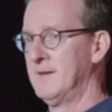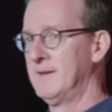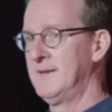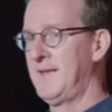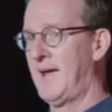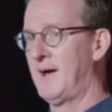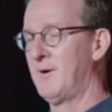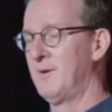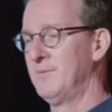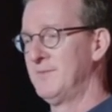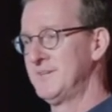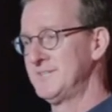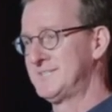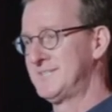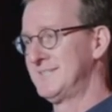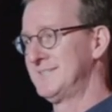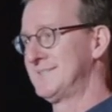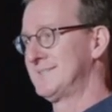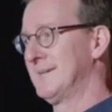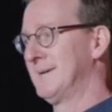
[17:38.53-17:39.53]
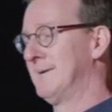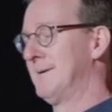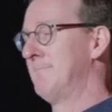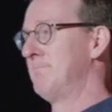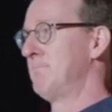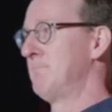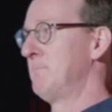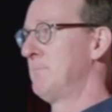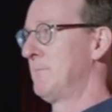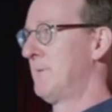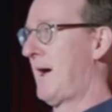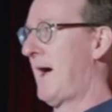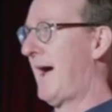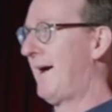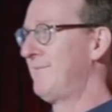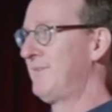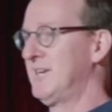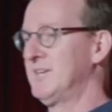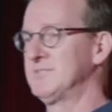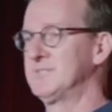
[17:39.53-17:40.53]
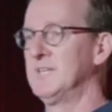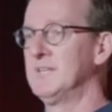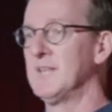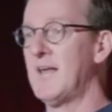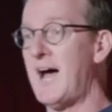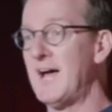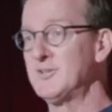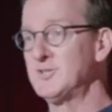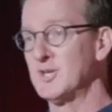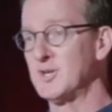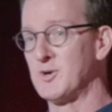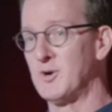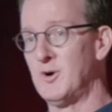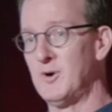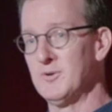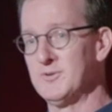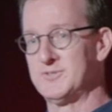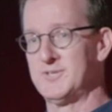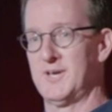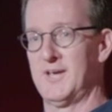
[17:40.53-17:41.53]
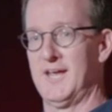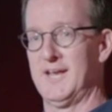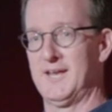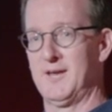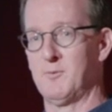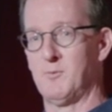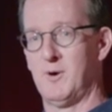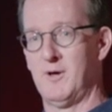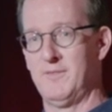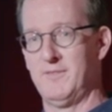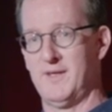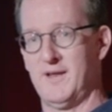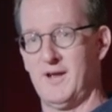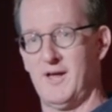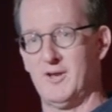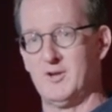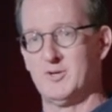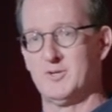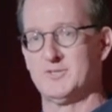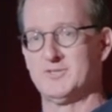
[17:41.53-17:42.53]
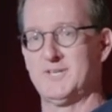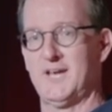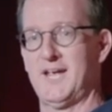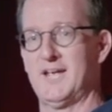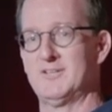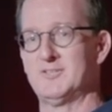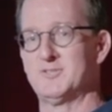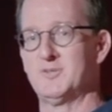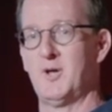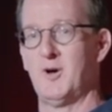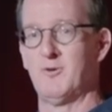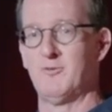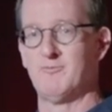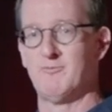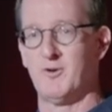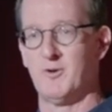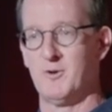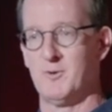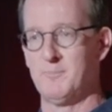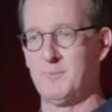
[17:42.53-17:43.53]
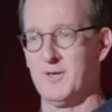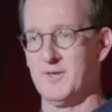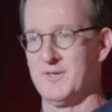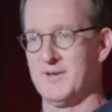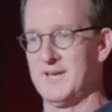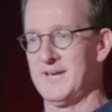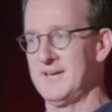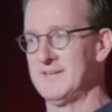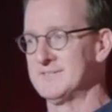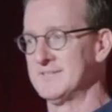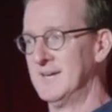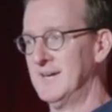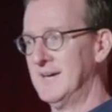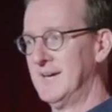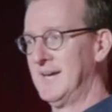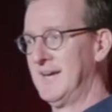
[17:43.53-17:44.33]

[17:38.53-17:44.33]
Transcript: Now, this is obvious and logical to anyone that understands known vulnerabilities.